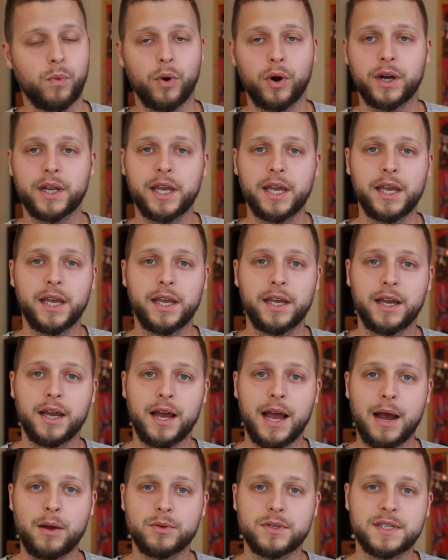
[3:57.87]
working
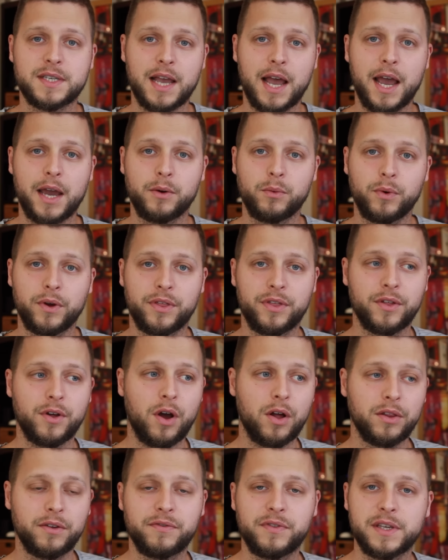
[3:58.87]
outside with
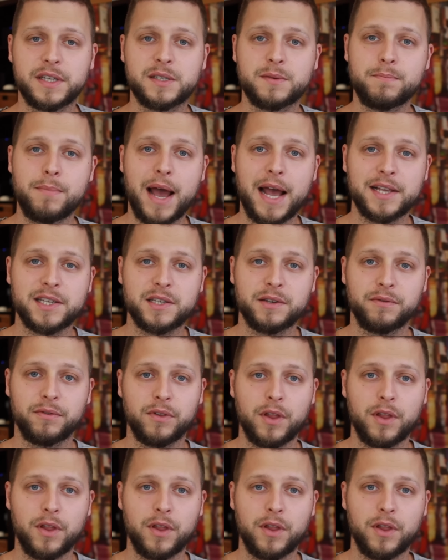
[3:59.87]
all of this massive